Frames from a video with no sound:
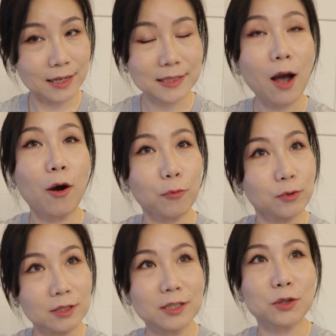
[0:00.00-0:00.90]
That's how I
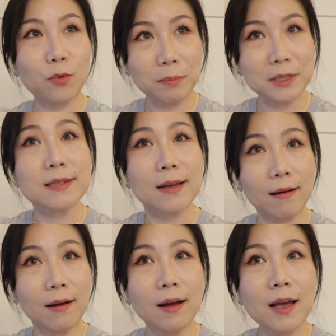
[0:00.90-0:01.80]
would describe this
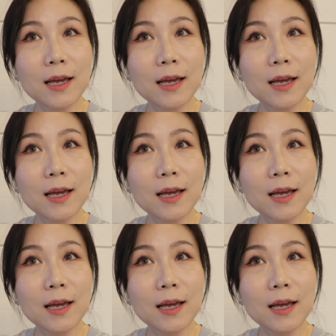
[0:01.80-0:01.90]
color.